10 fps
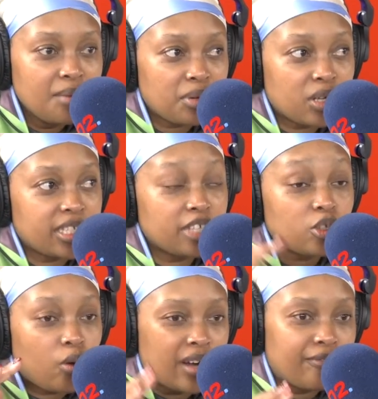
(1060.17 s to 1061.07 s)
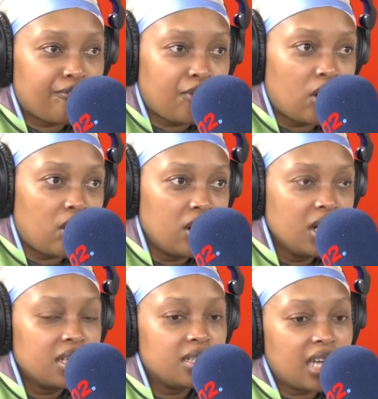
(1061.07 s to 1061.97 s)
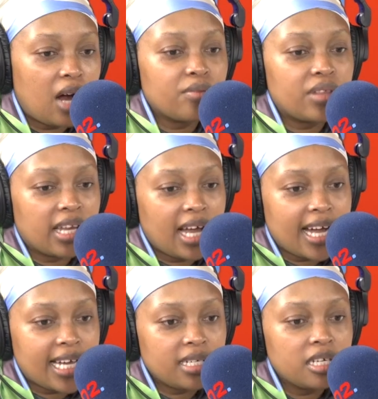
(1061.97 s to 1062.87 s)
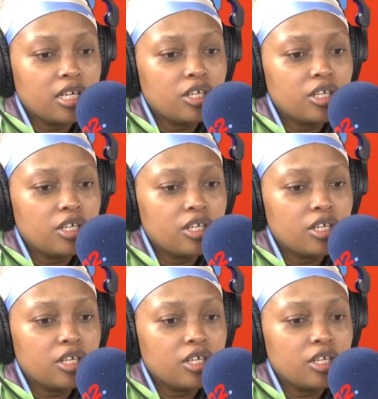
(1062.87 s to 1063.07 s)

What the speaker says: because that's quite far down the line.